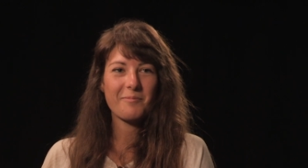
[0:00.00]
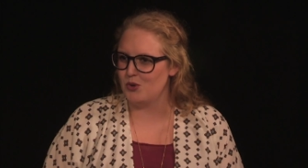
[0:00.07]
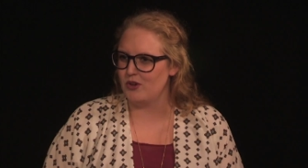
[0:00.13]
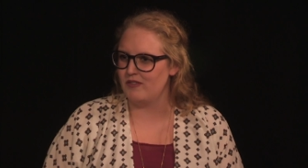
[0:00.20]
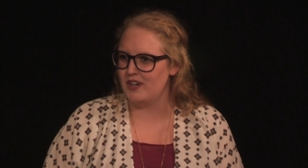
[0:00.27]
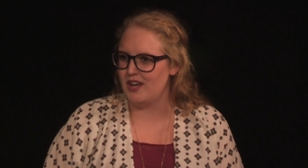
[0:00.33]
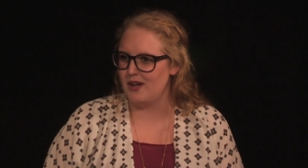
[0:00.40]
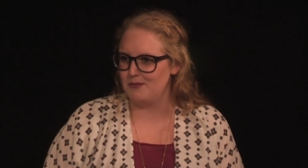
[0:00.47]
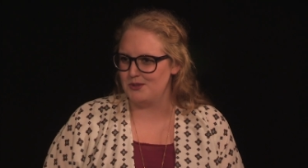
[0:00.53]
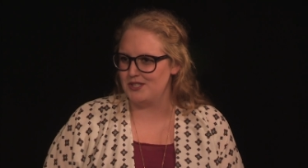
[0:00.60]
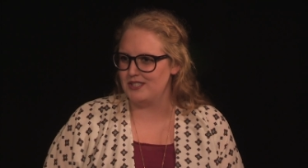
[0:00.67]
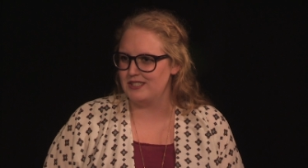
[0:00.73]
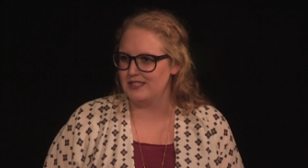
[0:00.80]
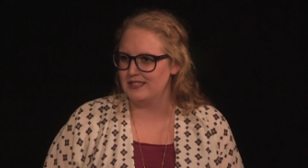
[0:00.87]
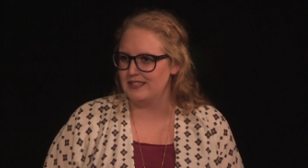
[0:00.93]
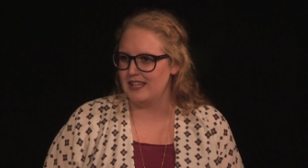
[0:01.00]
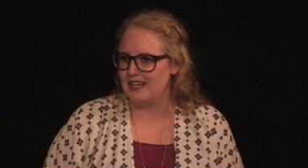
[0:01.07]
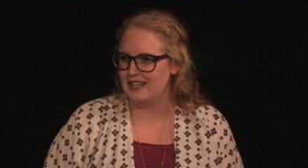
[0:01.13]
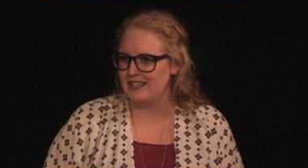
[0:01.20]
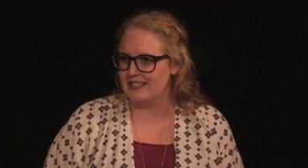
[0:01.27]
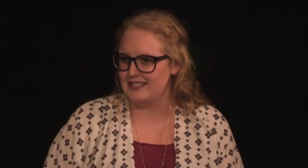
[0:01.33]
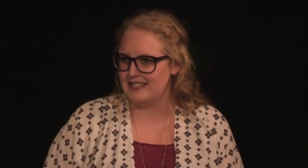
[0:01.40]
More of an option than
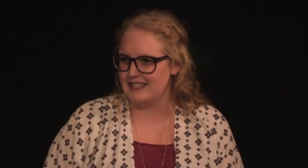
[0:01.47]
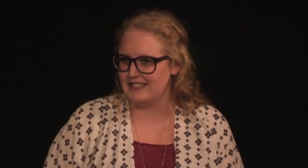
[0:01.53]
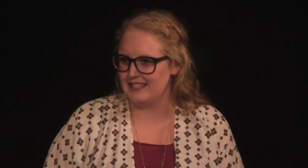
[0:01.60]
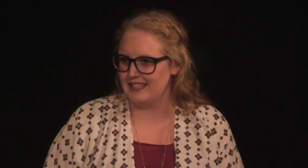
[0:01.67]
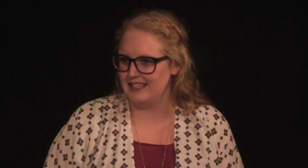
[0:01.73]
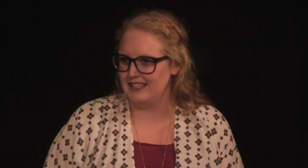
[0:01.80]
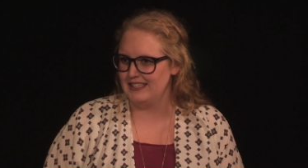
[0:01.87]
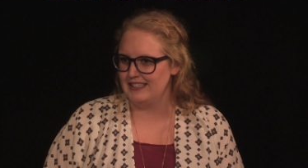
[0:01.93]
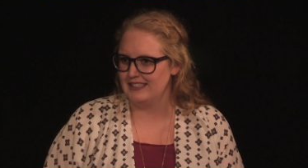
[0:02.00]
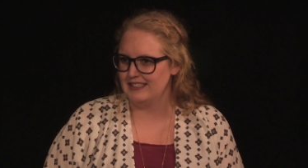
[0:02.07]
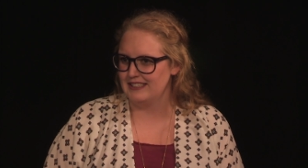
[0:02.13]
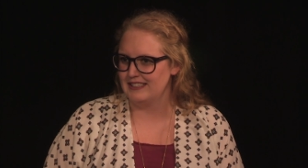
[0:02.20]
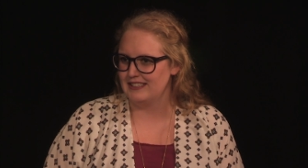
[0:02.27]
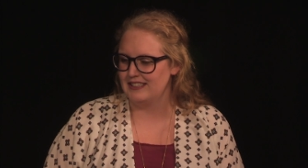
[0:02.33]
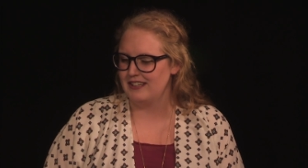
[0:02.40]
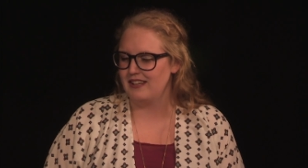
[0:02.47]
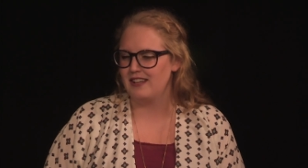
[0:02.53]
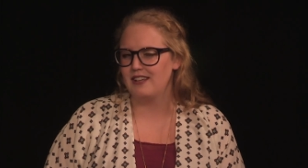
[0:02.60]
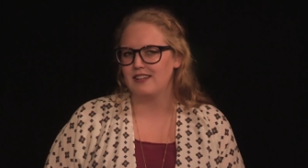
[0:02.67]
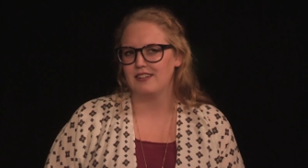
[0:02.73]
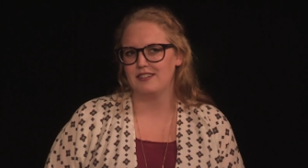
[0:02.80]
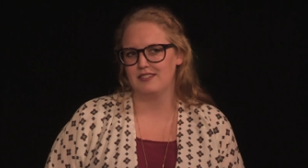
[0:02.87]
more a necessity. Right.
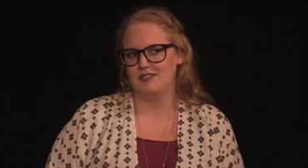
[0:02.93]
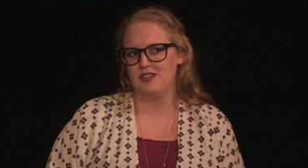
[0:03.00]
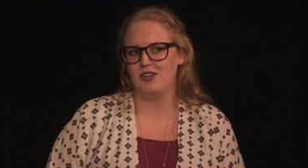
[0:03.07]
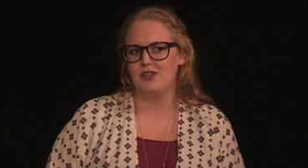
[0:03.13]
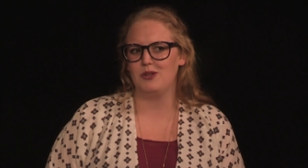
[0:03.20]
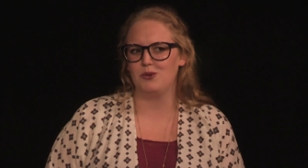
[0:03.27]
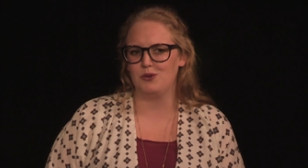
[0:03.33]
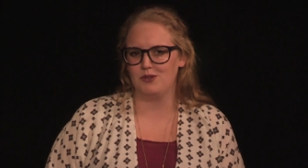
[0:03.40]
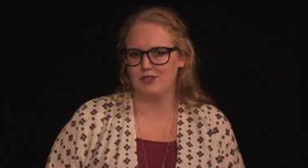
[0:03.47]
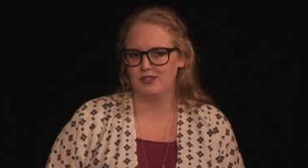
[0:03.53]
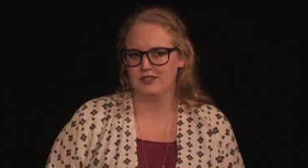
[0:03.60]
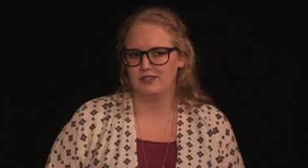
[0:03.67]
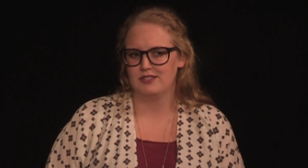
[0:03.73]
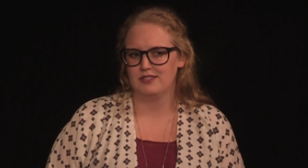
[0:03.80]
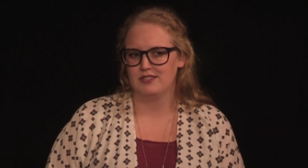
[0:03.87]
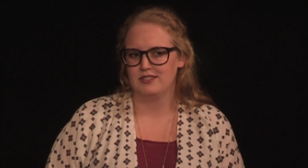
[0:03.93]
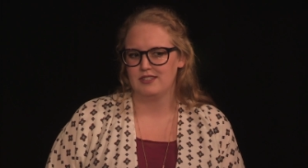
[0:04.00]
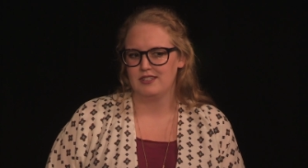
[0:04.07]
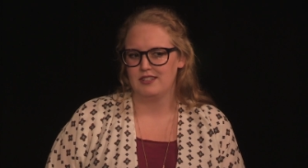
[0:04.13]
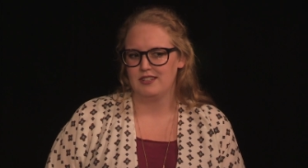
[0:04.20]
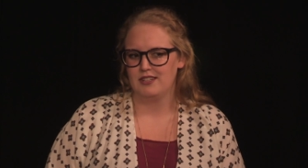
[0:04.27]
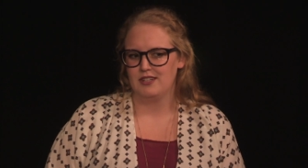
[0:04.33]
Huh, very cool. Yeah.
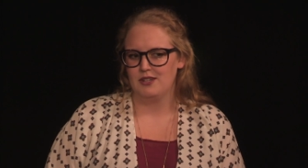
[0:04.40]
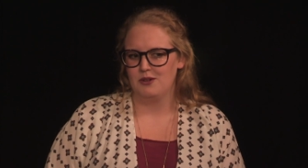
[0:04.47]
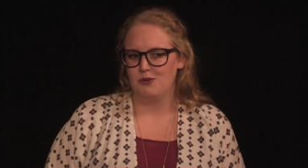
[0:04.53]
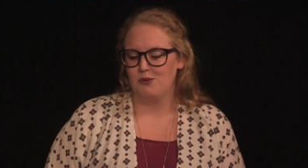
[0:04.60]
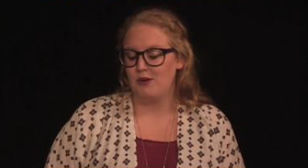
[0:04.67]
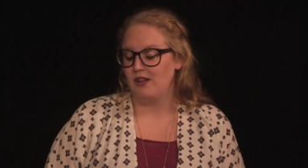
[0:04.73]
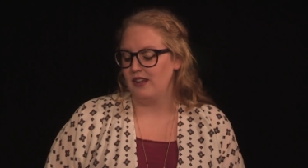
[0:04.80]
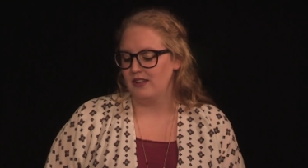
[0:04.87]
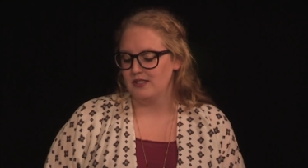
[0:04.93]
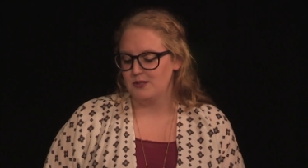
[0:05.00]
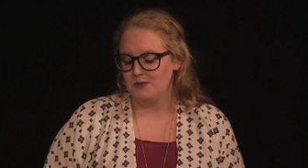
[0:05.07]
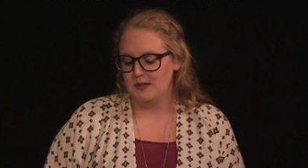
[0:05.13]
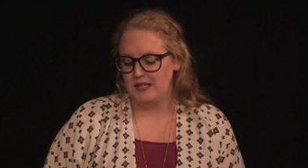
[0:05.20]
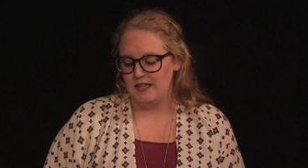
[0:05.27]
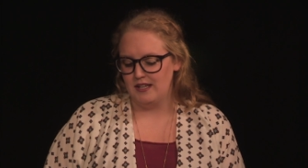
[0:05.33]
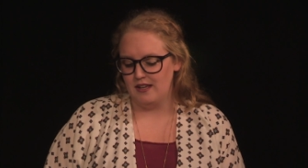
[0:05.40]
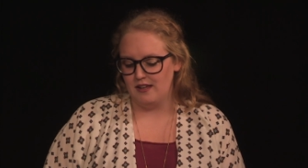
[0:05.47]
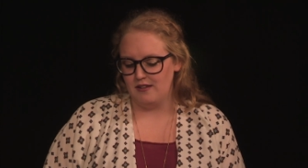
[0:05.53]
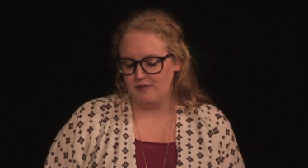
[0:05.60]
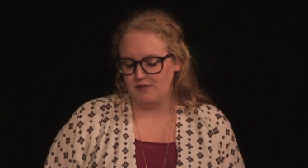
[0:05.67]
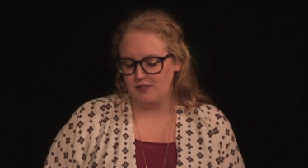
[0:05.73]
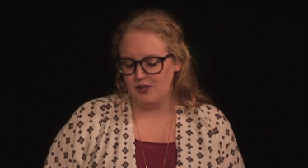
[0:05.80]
Well, speaking
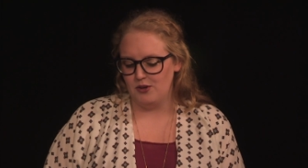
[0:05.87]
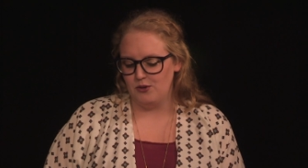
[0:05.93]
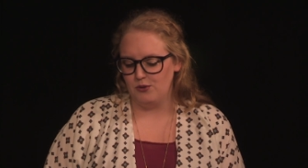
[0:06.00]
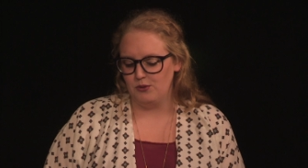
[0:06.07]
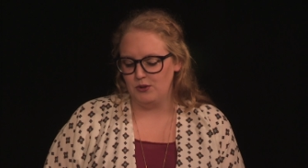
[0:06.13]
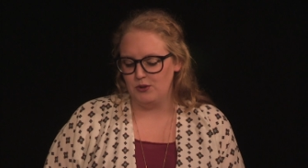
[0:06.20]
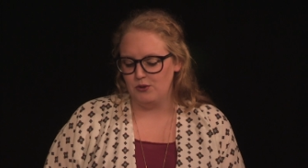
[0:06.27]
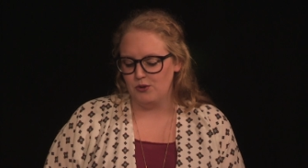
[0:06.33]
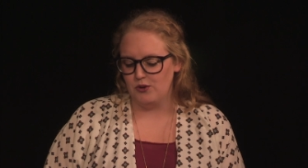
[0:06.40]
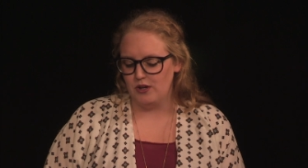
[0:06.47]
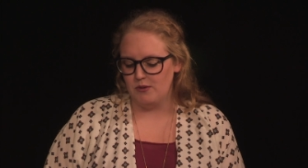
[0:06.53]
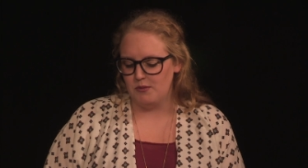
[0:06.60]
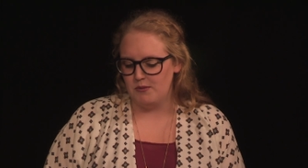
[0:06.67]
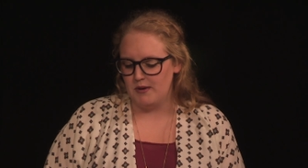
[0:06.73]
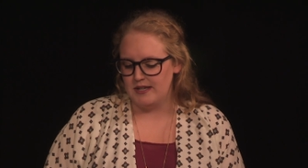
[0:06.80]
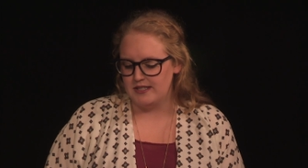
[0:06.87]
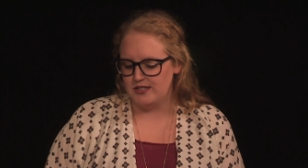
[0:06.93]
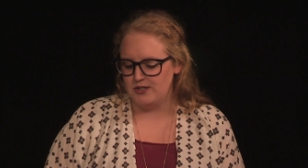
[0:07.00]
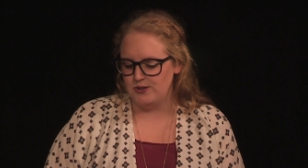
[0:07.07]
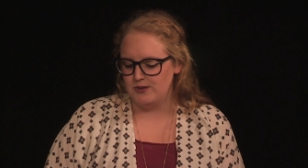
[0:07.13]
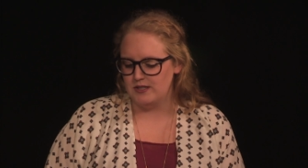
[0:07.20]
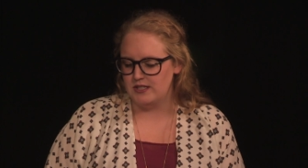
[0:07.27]
of though, you growing up in
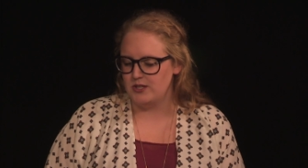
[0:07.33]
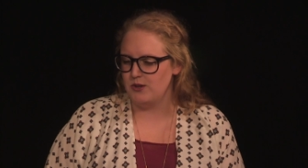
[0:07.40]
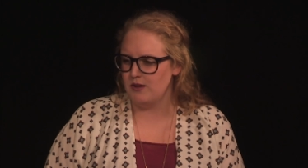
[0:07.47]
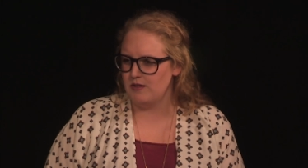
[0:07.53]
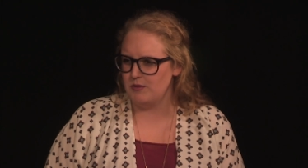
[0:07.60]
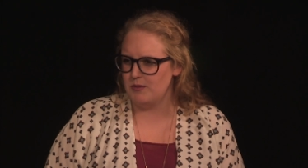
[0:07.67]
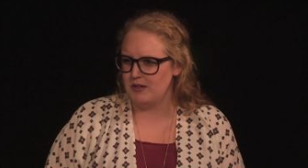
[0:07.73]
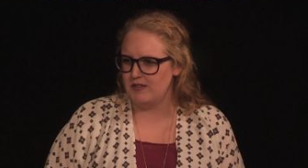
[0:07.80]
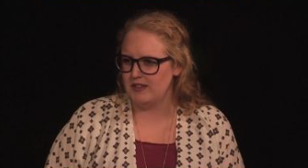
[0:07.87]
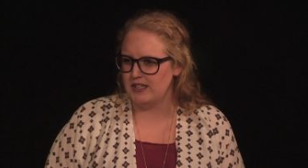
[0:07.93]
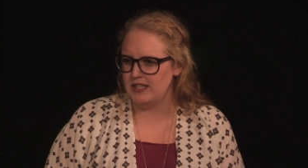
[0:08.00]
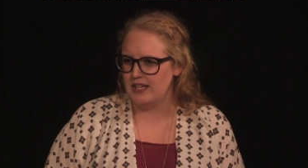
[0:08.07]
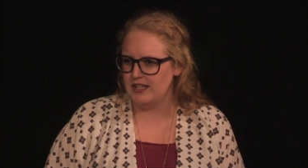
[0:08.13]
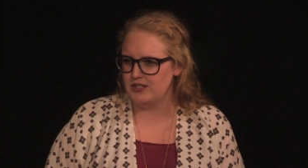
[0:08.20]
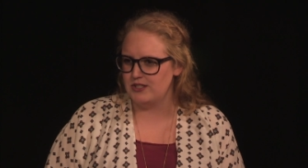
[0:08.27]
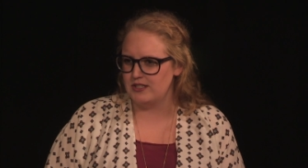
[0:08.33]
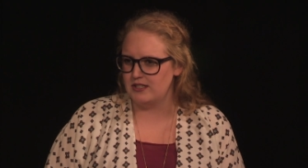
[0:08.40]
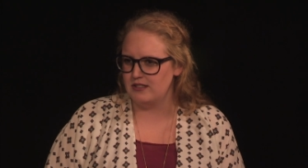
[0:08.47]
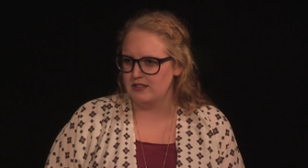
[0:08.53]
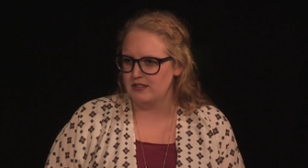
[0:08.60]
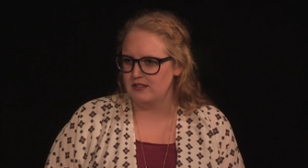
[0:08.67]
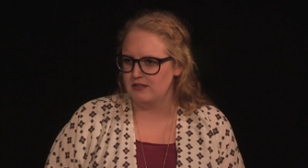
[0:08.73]
Massachusetts, you have a bit of a
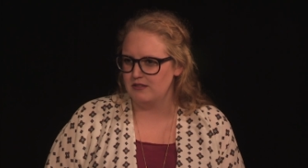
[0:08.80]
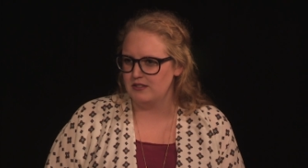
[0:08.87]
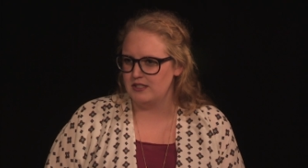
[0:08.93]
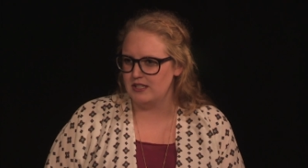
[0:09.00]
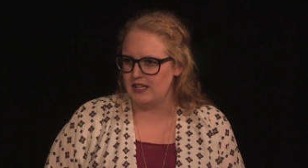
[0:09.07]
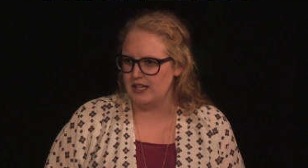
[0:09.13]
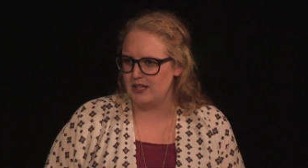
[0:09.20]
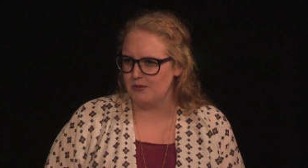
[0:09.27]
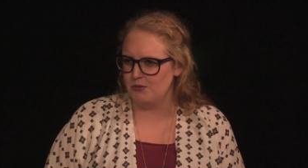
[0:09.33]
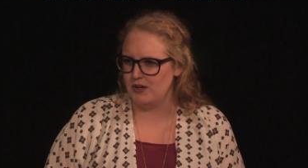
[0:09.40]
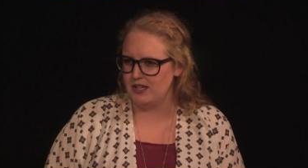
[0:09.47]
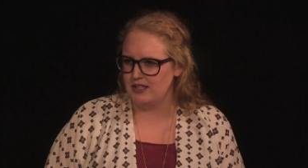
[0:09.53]
connection to Hingham,